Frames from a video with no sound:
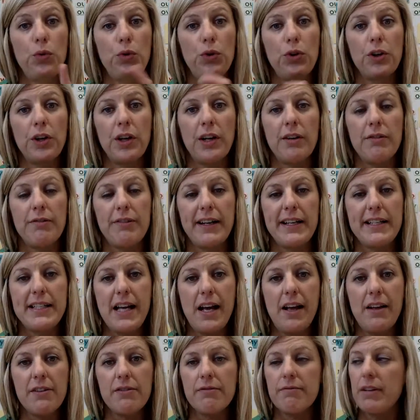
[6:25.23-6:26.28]
You're going to find
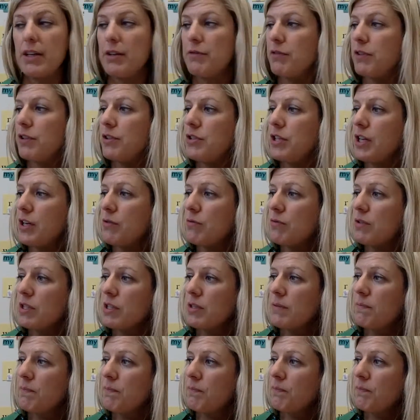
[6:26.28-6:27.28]
out if you don't.